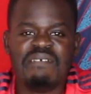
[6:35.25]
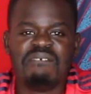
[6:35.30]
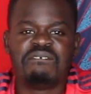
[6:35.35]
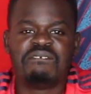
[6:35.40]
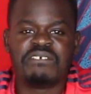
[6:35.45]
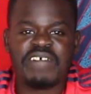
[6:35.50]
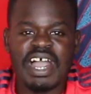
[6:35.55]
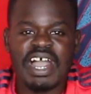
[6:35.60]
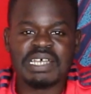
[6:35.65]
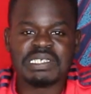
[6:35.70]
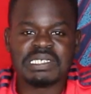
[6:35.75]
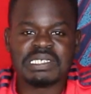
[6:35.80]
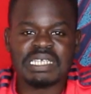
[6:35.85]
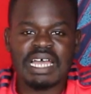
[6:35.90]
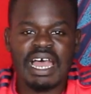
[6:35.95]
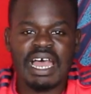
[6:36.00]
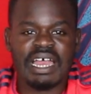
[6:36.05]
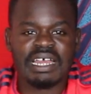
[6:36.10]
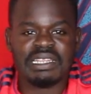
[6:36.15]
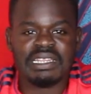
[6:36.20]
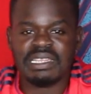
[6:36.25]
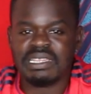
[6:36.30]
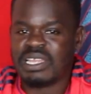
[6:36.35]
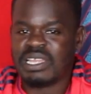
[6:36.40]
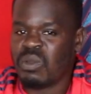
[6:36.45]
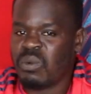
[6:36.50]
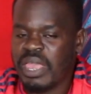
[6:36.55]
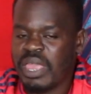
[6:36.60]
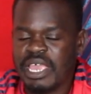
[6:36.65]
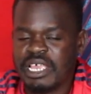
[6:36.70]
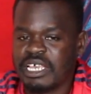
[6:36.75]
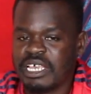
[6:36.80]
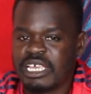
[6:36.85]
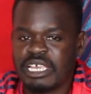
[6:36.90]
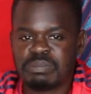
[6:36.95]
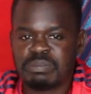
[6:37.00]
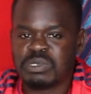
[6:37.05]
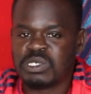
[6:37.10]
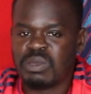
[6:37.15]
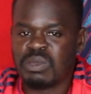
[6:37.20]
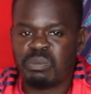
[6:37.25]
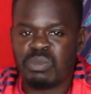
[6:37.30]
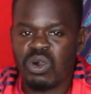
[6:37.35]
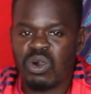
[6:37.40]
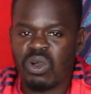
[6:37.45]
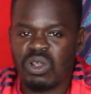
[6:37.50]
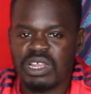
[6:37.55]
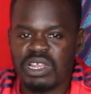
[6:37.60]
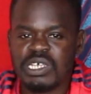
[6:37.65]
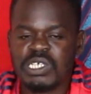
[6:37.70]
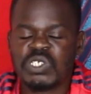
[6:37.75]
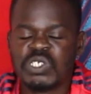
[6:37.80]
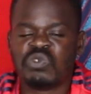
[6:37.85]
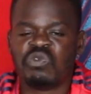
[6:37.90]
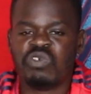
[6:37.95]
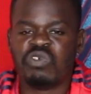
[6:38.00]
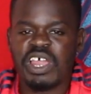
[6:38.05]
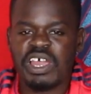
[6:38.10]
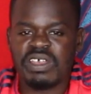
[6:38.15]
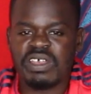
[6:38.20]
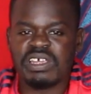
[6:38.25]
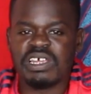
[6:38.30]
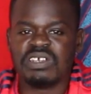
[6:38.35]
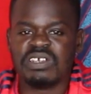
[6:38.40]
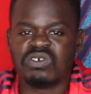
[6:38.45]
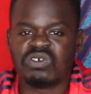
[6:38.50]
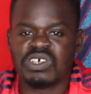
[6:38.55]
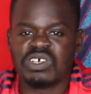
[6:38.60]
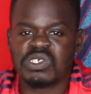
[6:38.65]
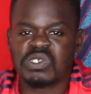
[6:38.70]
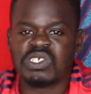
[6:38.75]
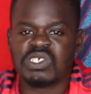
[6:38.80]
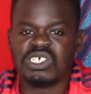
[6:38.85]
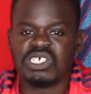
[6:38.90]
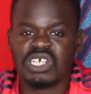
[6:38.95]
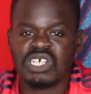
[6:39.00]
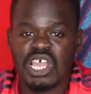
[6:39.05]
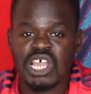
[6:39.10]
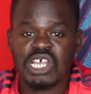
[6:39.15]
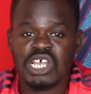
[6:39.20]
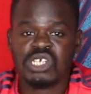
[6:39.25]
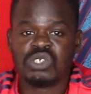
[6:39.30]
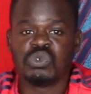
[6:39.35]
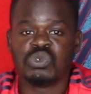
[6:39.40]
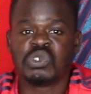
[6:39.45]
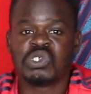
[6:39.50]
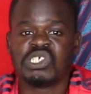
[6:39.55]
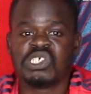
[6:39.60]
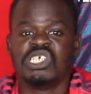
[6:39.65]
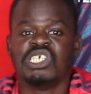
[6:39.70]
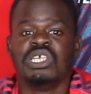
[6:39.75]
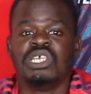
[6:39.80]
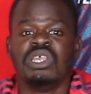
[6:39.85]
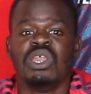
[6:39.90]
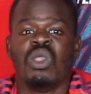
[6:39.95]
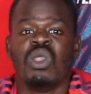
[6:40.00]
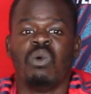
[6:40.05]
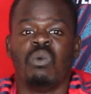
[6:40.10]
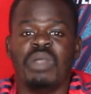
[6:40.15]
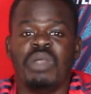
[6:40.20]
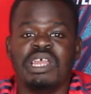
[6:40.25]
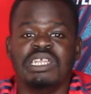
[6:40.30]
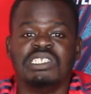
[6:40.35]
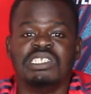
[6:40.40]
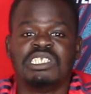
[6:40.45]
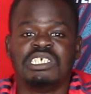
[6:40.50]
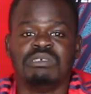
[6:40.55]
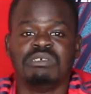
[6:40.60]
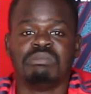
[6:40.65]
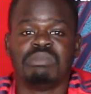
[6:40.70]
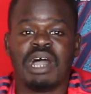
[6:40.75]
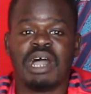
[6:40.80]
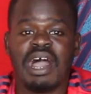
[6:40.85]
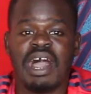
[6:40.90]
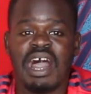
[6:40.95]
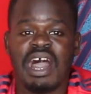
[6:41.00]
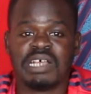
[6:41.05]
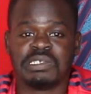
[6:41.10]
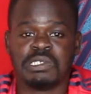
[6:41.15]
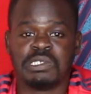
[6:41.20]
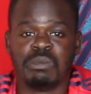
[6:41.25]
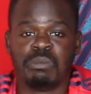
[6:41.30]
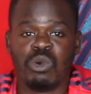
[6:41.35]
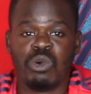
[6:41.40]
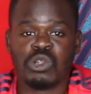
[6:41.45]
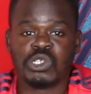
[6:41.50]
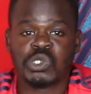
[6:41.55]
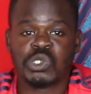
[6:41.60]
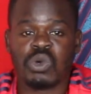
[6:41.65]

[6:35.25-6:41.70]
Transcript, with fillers: fast and the way he keeps the ball is very interesting to see when Timber has the ball.